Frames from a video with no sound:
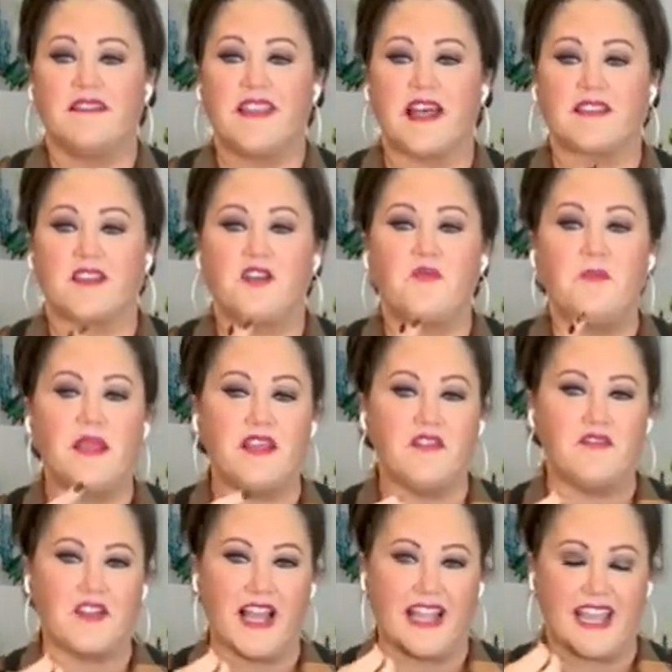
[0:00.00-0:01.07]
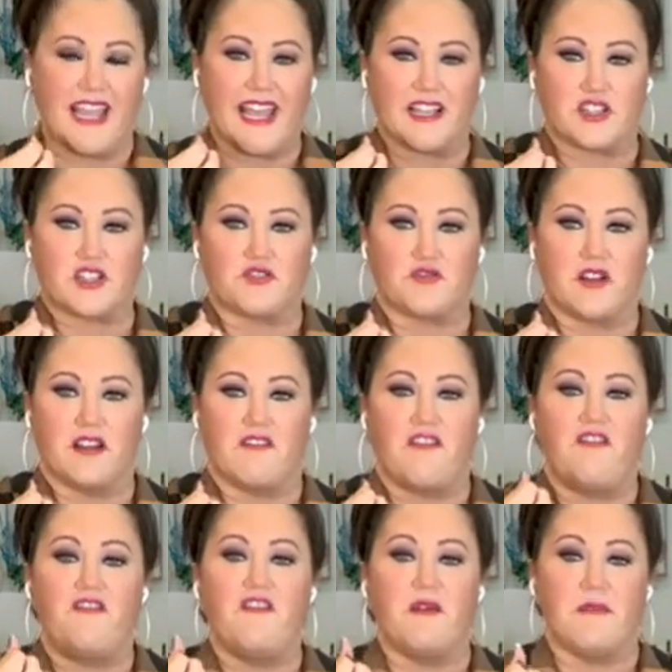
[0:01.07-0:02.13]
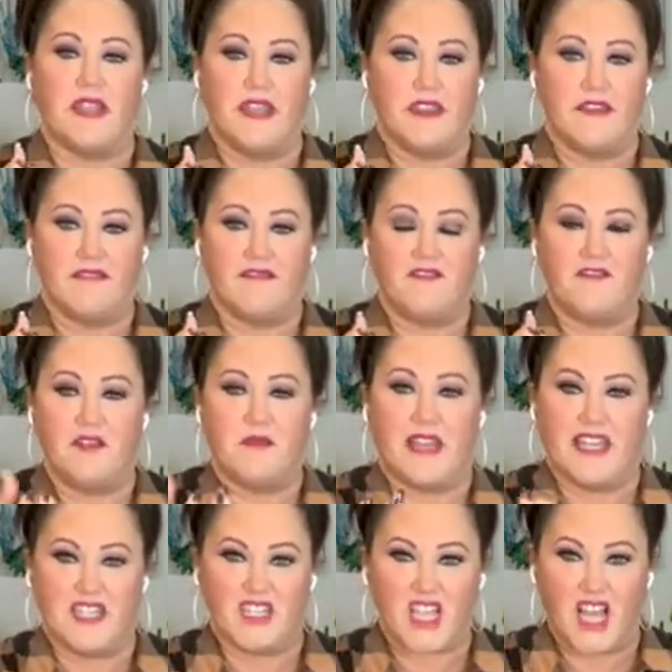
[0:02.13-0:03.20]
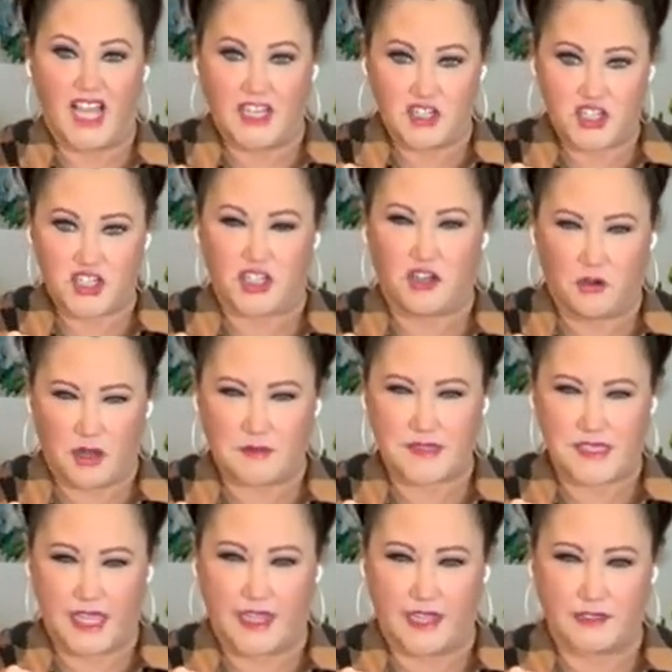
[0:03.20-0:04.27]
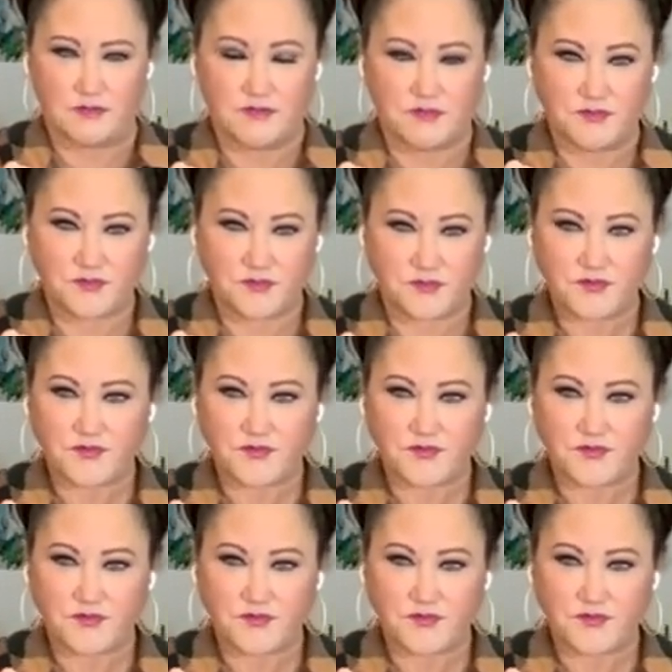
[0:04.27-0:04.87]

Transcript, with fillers: that little bit of like extra feminine, feminine touch. You know what I'm saying? Mm-hmm.